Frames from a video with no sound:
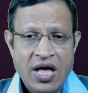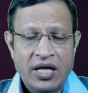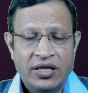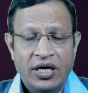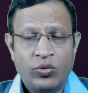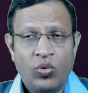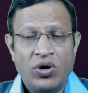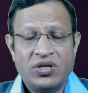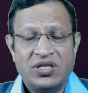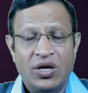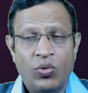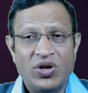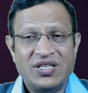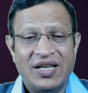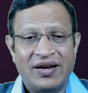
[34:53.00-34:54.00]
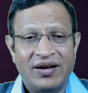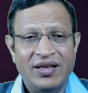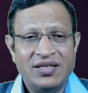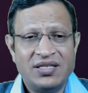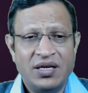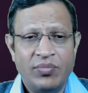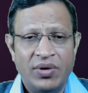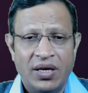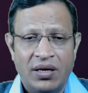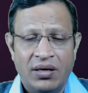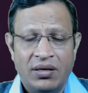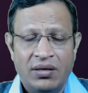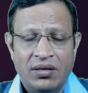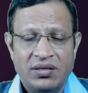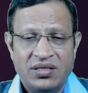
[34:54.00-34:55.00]
That was, there was a reasonable
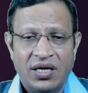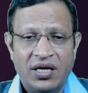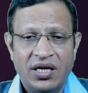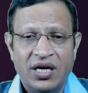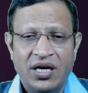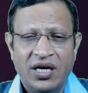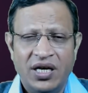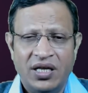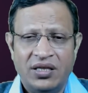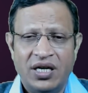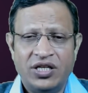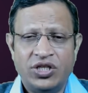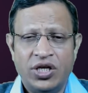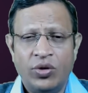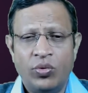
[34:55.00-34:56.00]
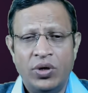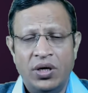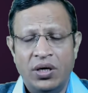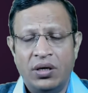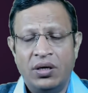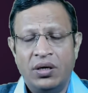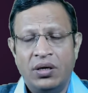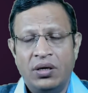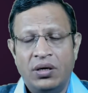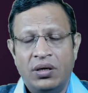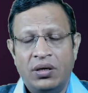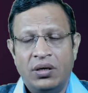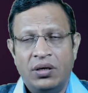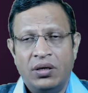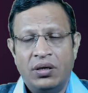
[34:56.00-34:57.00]
certainty that she would
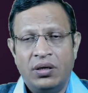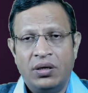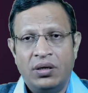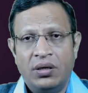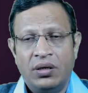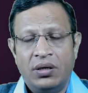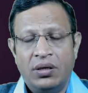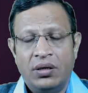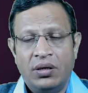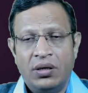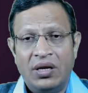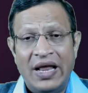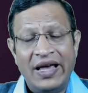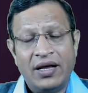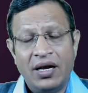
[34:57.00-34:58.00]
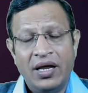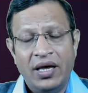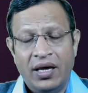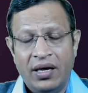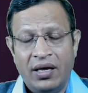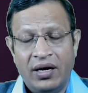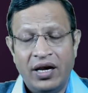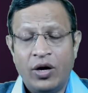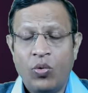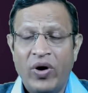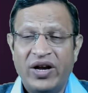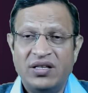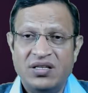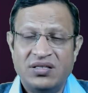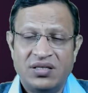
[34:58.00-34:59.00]
likely require
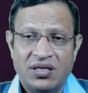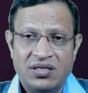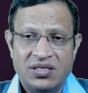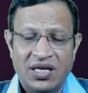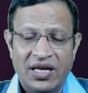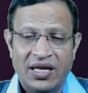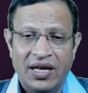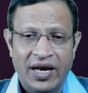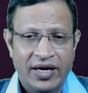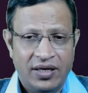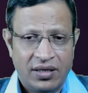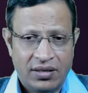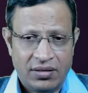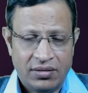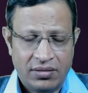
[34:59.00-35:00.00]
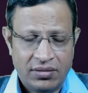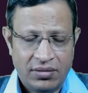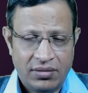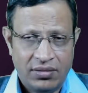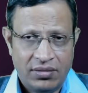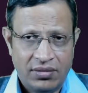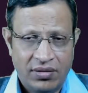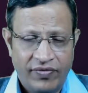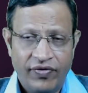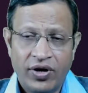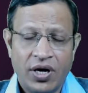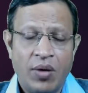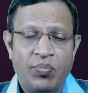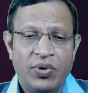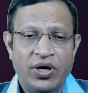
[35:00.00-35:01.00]
this surgery later for
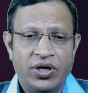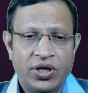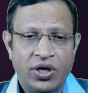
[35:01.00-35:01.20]
complete